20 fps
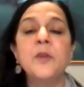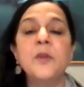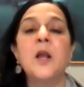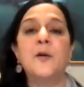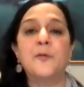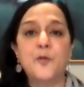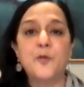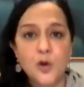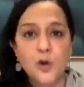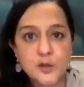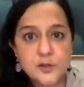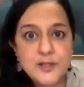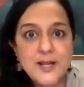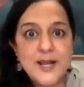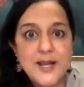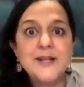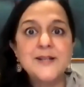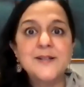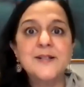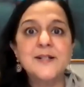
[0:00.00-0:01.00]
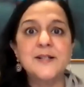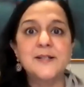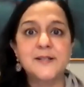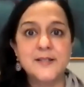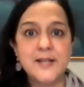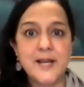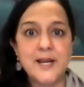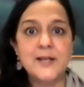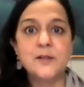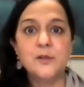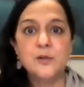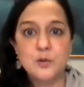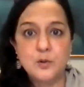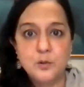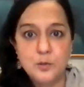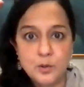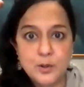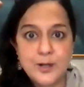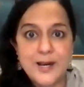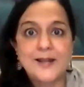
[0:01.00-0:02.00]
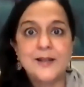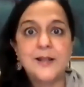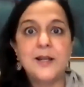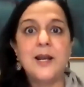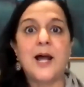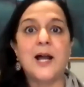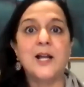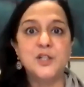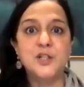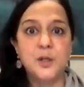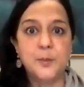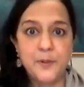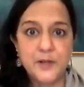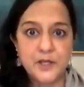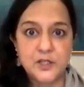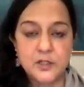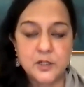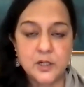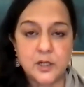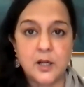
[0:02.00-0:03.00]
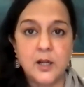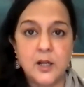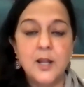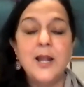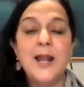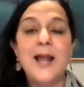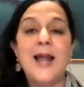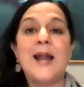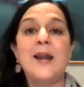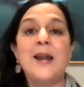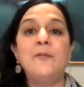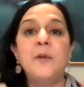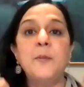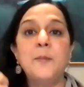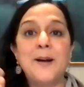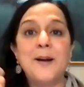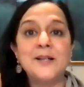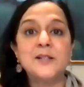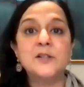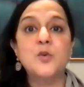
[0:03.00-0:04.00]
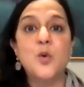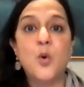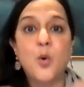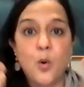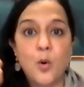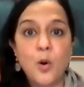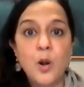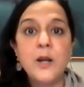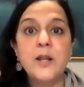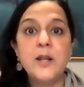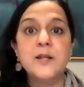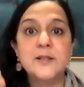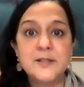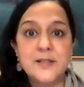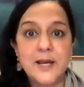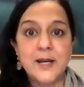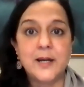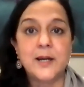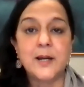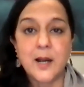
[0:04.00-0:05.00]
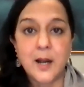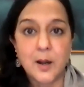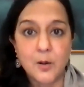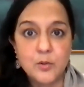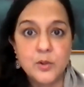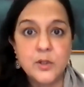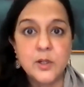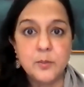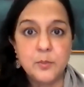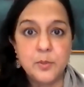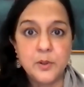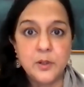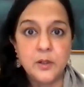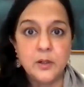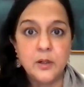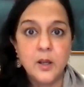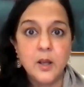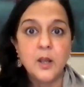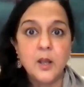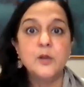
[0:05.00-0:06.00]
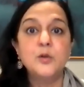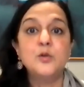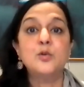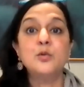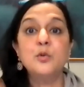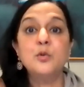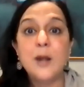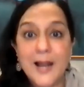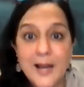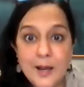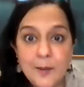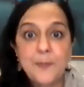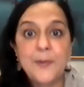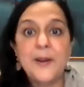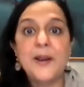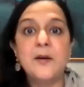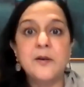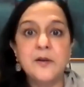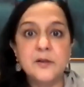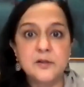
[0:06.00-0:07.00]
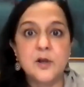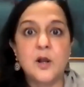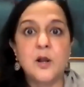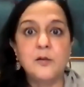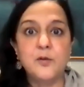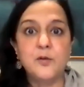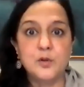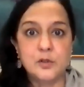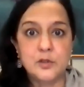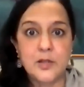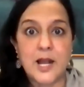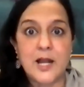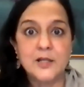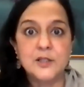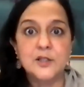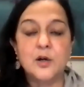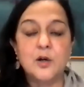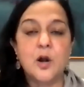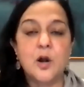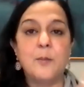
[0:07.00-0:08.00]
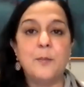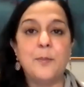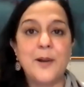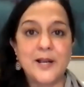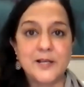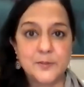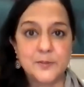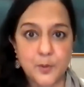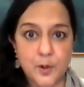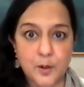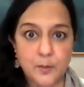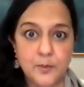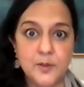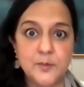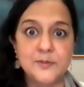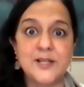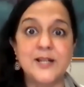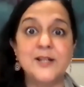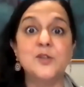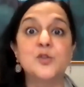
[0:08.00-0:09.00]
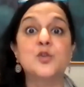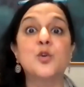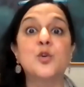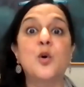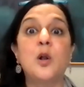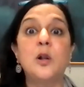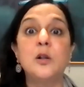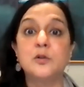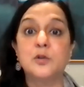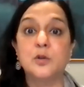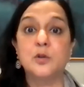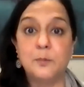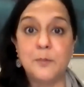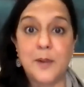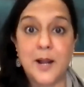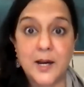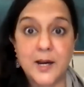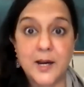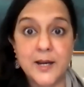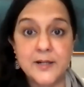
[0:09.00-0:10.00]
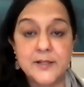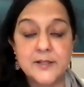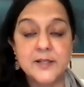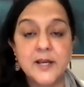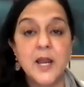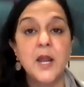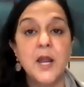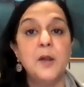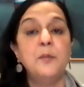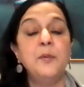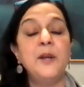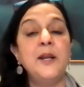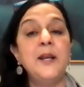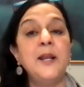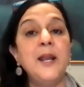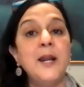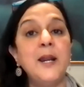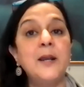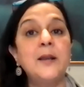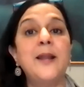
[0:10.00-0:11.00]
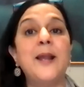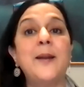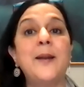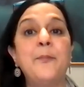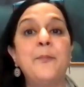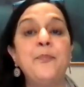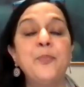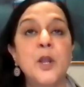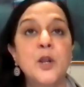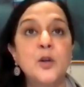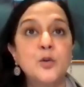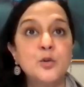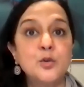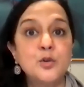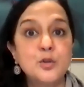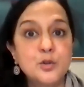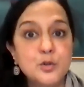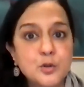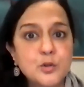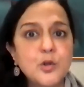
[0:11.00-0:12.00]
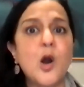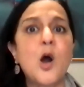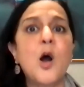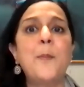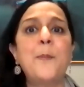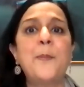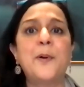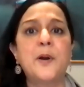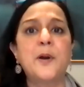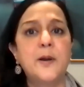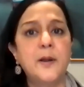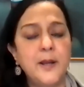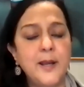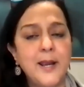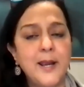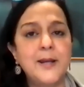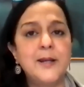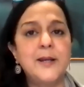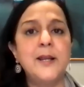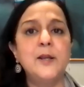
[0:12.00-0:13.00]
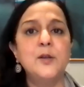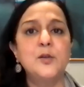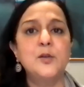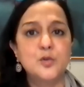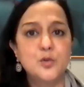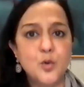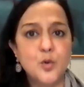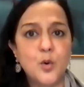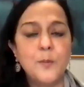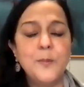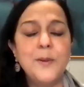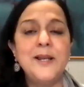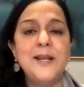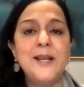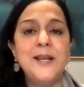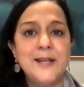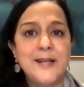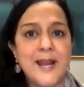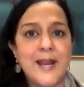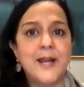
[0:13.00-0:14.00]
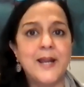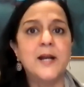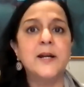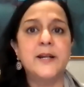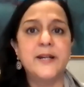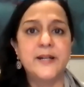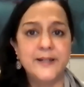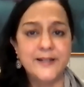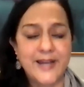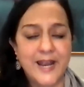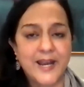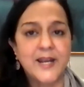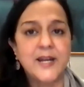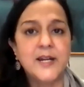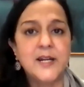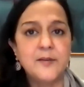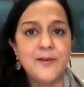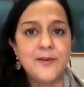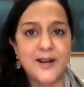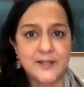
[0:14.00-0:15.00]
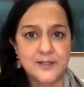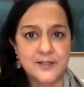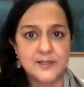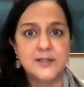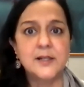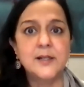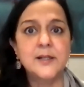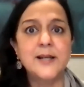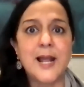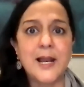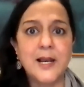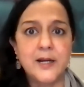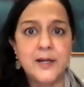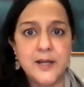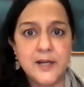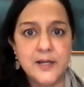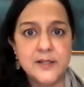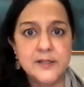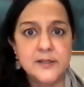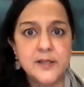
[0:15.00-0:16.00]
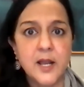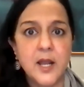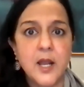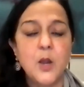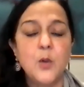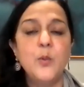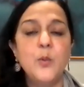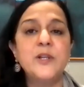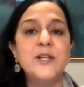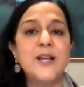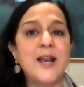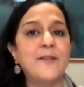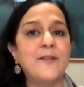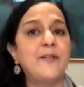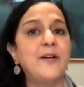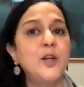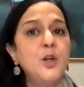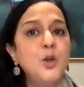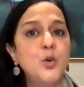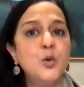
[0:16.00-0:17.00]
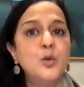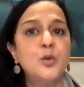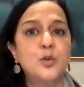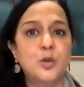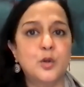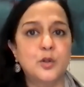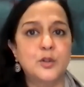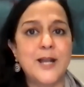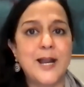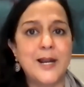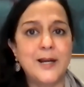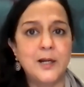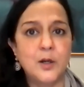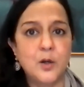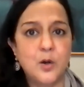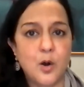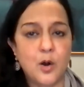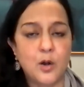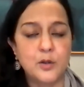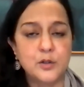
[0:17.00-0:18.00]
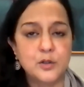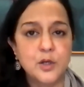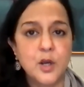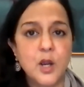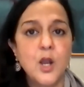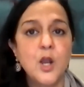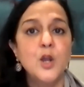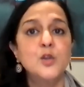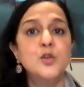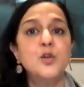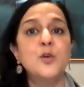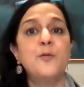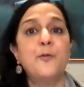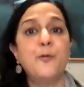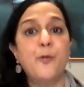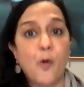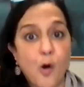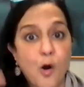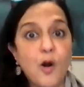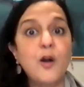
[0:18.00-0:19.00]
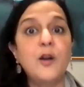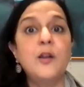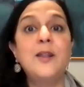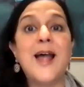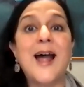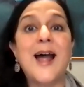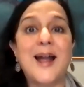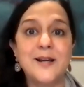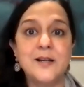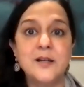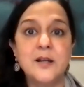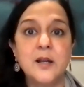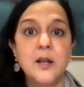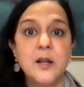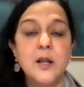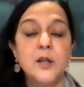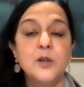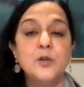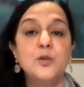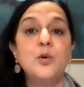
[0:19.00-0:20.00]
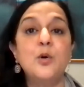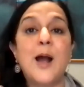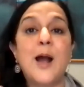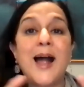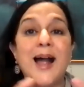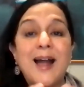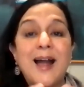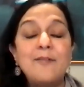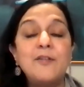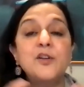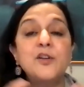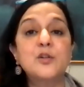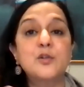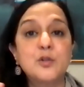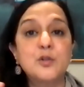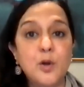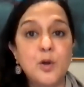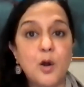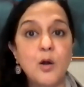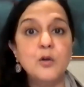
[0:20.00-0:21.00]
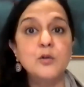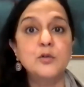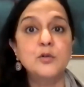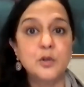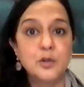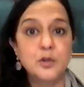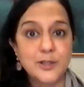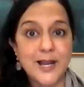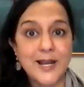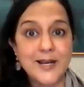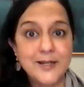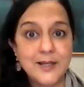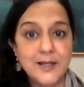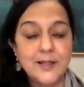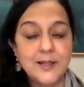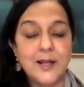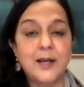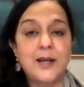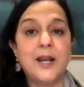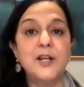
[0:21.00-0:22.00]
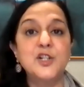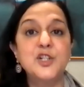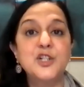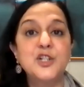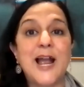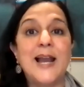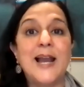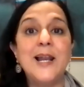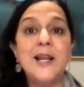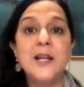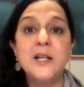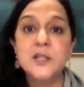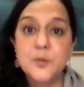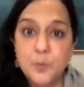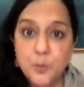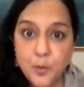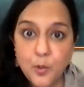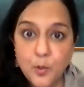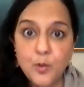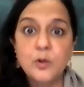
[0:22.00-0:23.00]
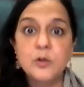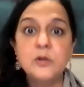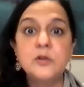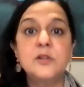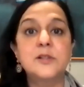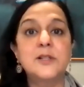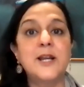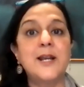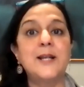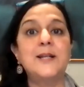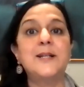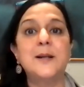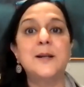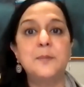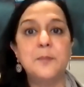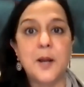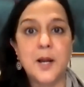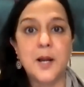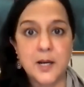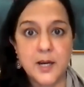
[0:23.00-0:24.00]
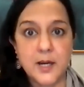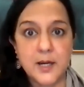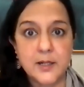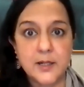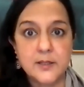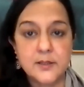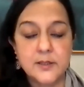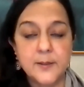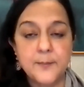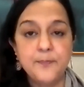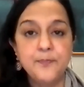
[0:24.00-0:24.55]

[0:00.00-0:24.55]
Of course, there is the state to look at the larger picture, and we must hold the state accountable to helping resolve those larger complex problems. And so also markets, we need them to stop creating so many negative externalities which have a huge societal cost. So for that, to have a strong society that can challenge both state and markets,